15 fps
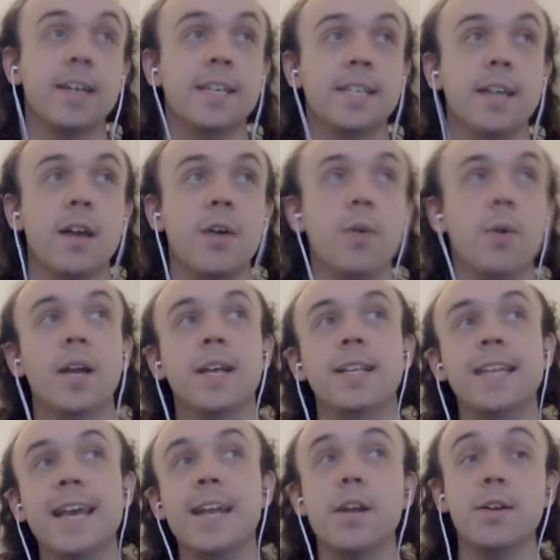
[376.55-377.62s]
So
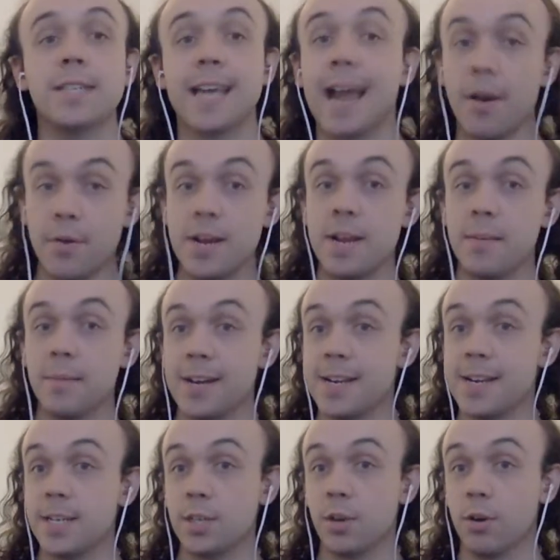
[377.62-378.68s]
they're known as Harry in my
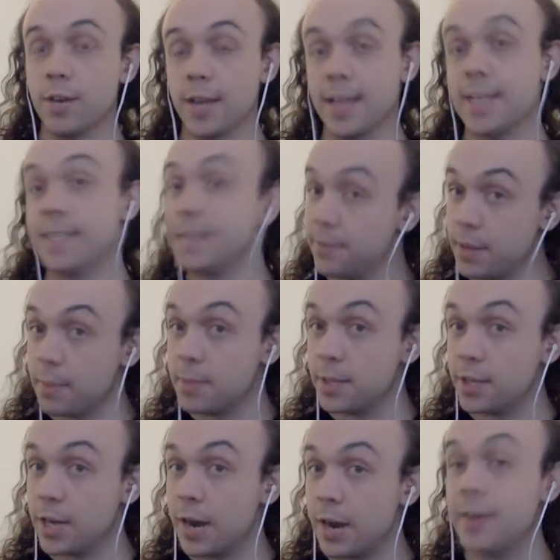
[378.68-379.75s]
Discord, and I'd like to give them a
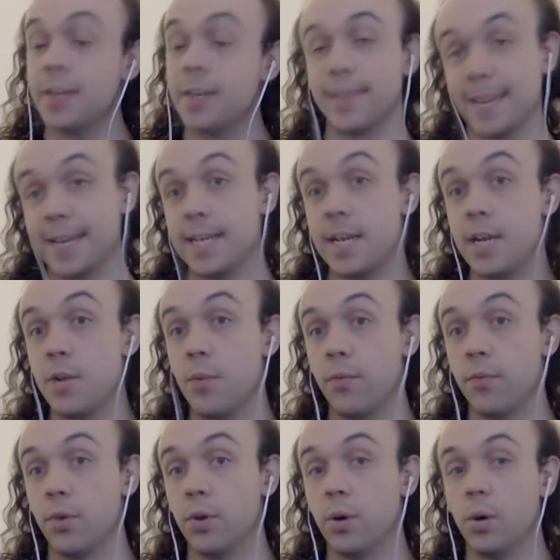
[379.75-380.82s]
shout and a thank you
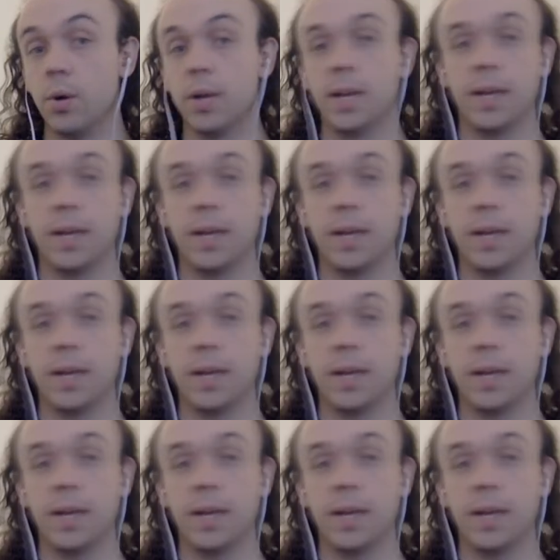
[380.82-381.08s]
for